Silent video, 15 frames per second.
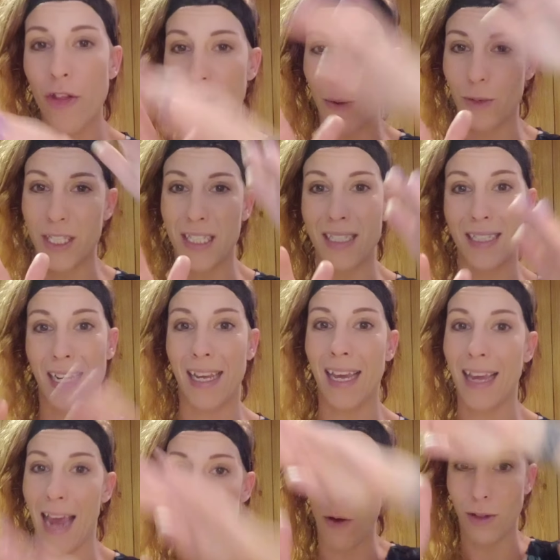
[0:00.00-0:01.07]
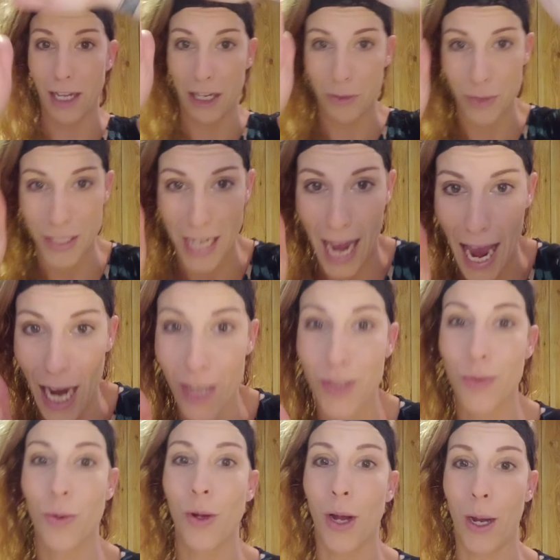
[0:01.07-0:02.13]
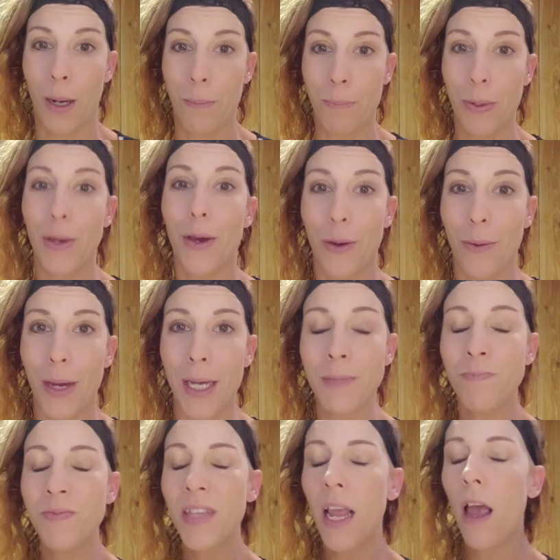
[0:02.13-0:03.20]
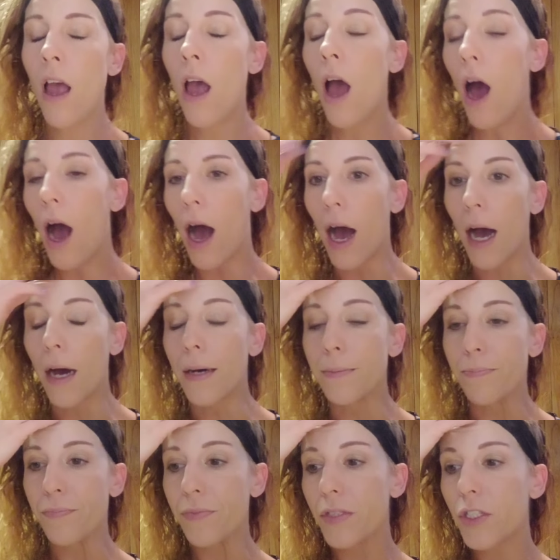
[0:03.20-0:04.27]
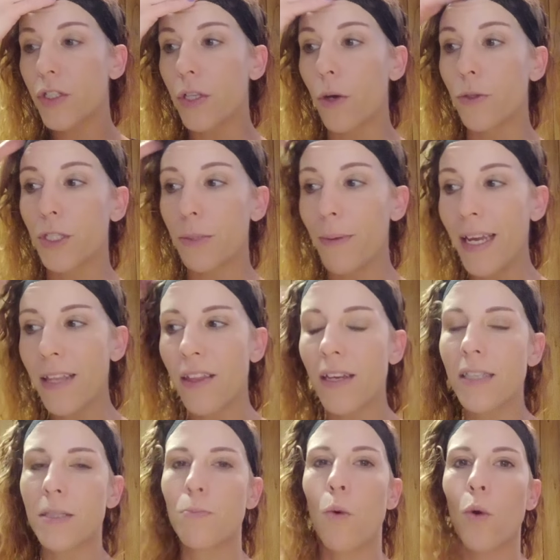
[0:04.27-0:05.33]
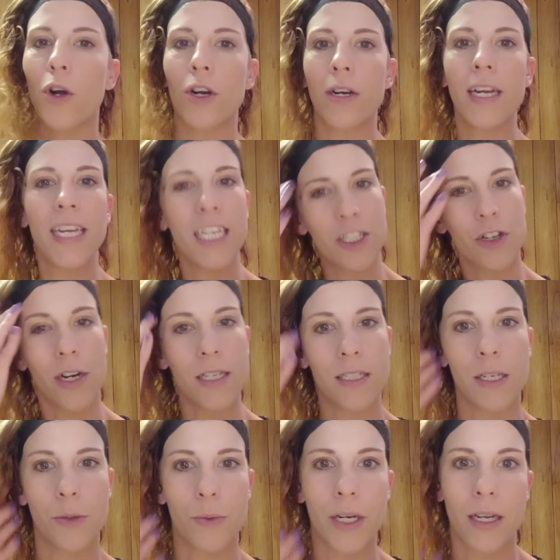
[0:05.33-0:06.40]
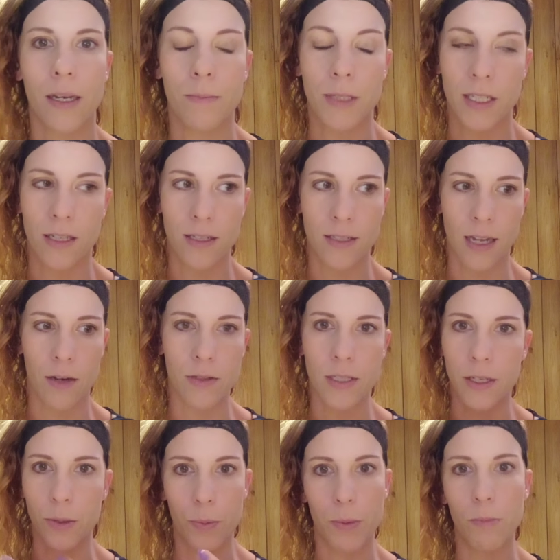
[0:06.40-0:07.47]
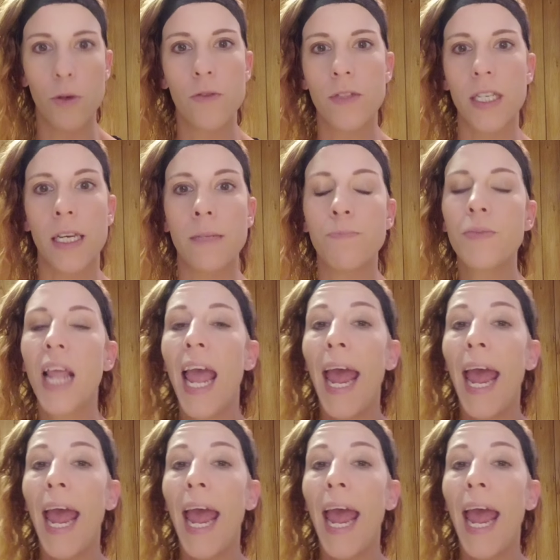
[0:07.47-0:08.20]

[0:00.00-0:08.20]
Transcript: that was sticking out like it was an actual hump, okay? So to make things more interesting when it comes to this house, like we moved in,